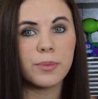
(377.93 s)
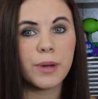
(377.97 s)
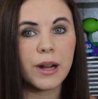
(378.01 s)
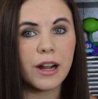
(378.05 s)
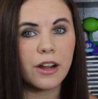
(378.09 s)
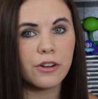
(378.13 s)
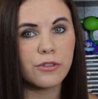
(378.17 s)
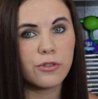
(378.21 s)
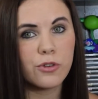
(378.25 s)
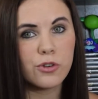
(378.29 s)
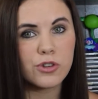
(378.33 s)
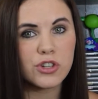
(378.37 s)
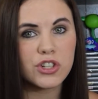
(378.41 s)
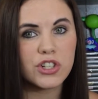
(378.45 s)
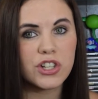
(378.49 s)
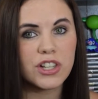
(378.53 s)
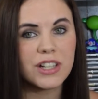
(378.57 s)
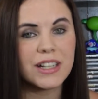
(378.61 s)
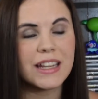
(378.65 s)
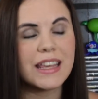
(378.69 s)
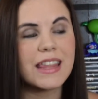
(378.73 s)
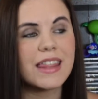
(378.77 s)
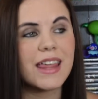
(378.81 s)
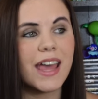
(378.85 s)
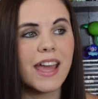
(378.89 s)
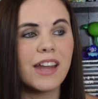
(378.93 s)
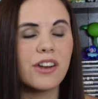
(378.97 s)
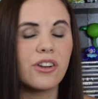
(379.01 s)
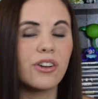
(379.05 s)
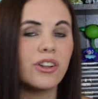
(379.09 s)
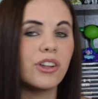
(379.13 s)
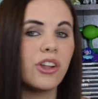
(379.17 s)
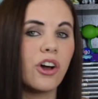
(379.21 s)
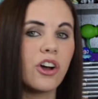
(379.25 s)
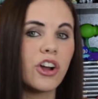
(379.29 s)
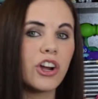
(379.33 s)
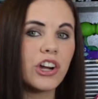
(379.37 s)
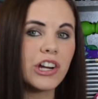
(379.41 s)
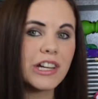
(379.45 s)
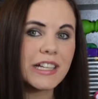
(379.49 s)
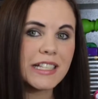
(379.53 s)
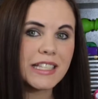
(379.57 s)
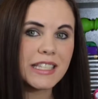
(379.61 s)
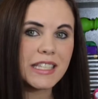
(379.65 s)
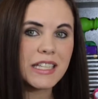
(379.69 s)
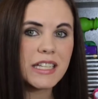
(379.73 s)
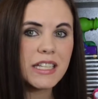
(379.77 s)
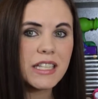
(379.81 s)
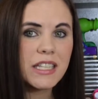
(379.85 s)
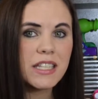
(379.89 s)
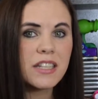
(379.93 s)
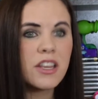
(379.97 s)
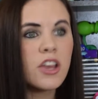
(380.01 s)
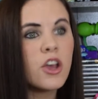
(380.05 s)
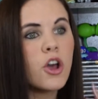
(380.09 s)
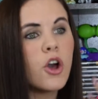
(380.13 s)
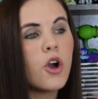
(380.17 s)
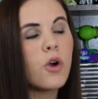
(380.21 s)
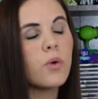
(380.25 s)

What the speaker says: but unfortunately they no longer exist,